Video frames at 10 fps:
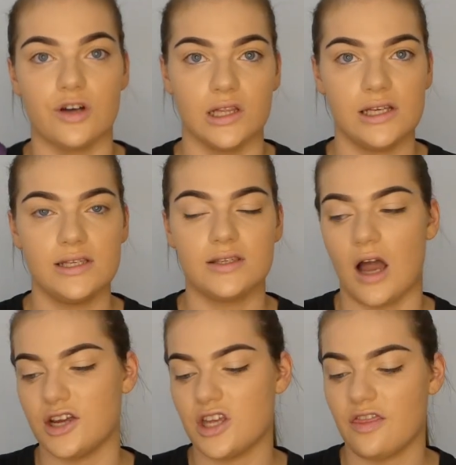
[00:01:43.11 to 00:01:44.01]

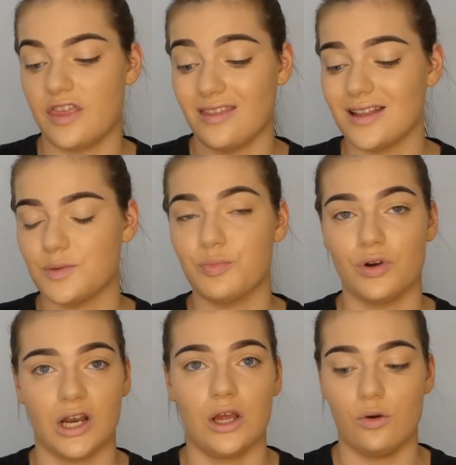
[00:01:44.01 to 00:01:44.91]
I actually think that's
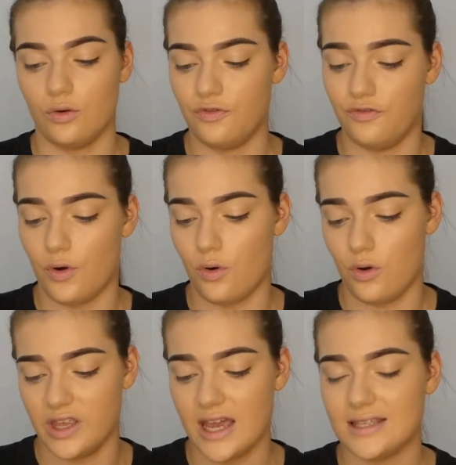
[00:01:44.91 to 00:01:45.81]
pretty good
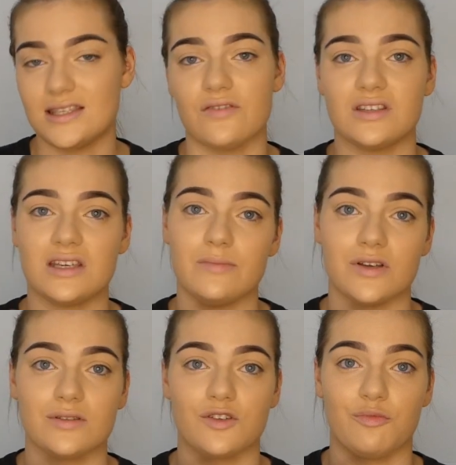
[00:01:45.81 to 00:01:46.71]
for, you get 70
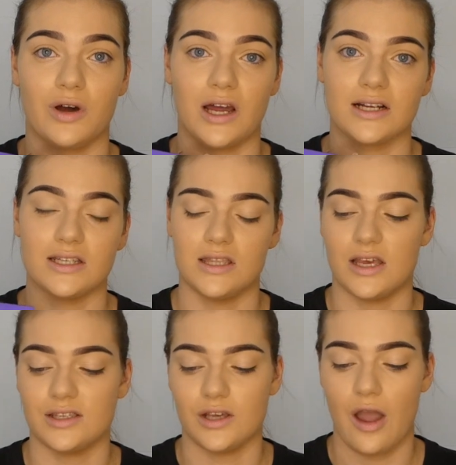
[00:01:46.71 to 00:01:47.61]
mils of product in
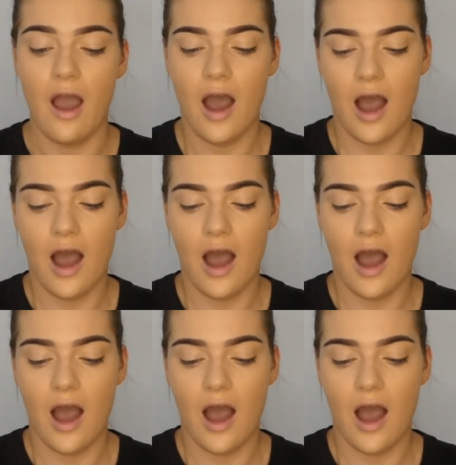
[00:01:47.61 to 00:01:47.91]
there, so